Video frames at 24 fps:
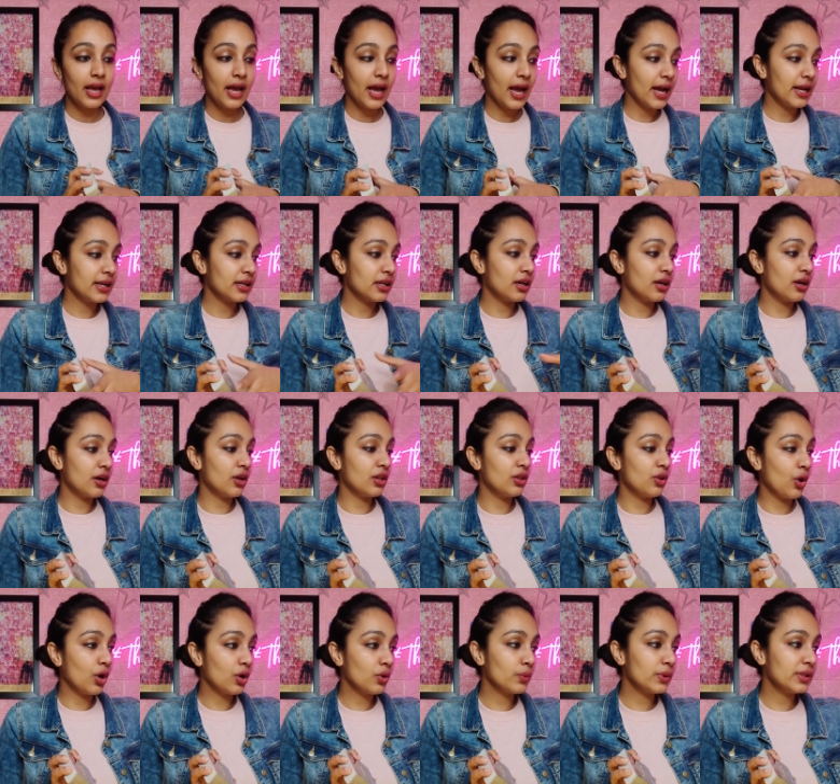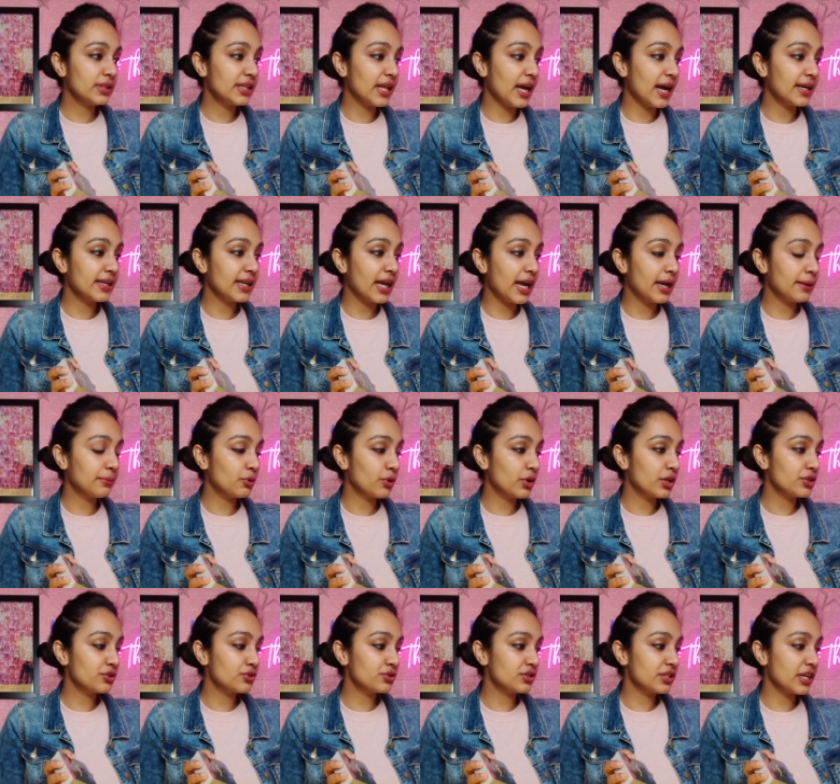and along with that I'm
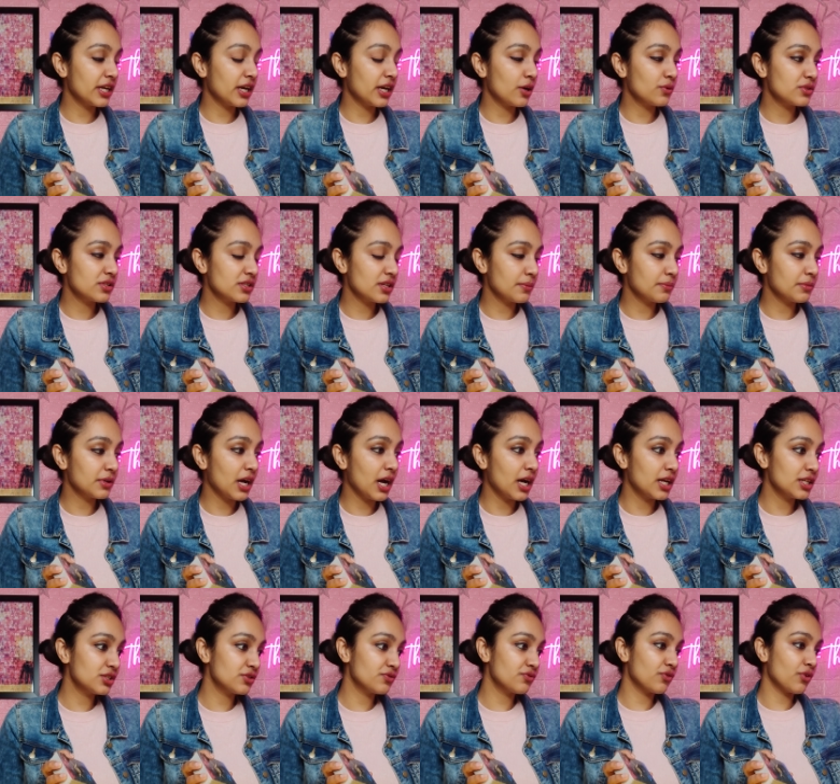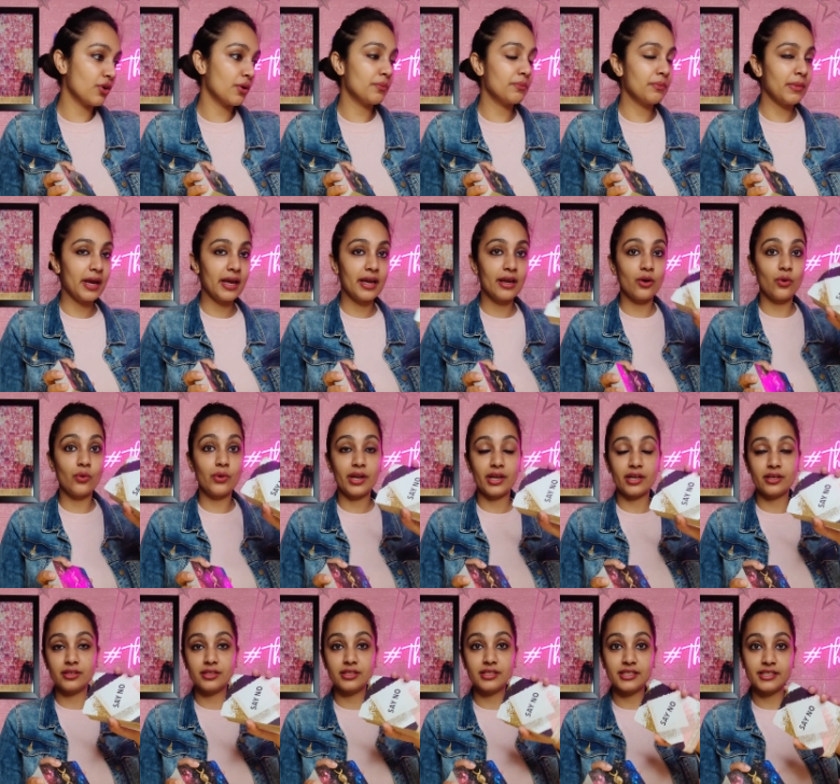going to take out some cards from my
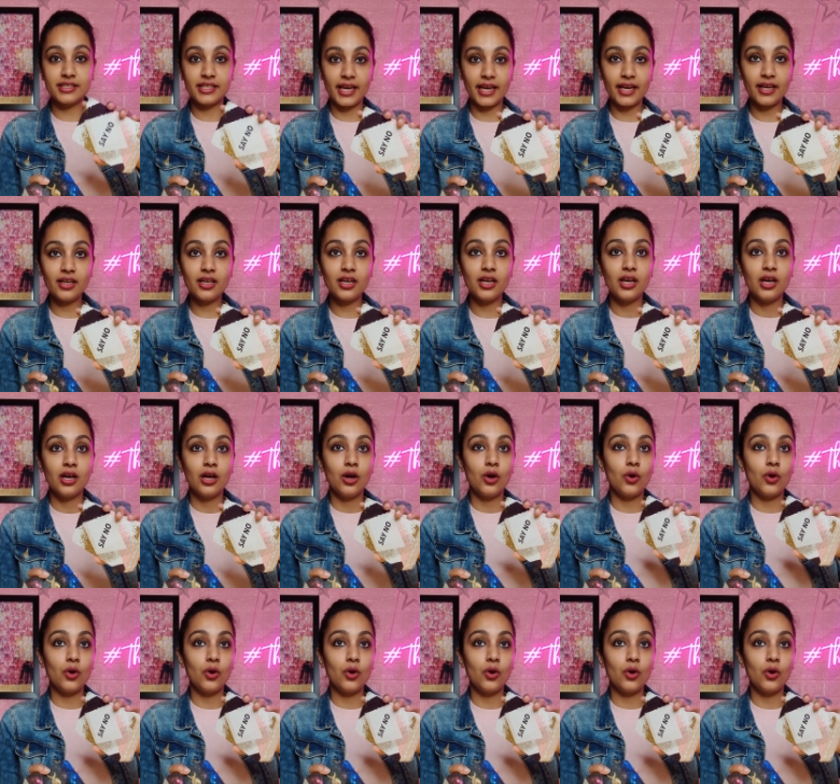oracle deck.